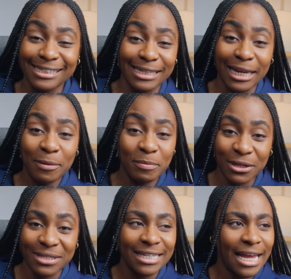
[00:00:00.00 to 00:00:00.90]
today
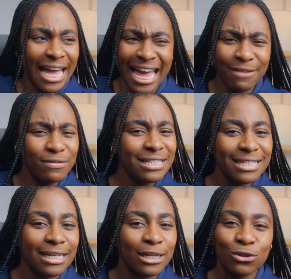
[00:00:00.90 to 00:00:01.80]
because ever
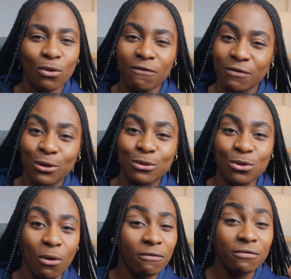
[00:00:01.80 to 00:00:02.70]
since I saw
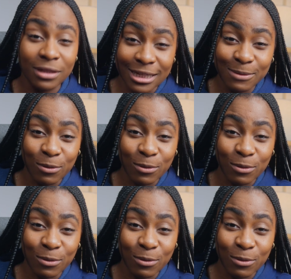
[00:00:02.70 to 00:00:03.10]
videos of this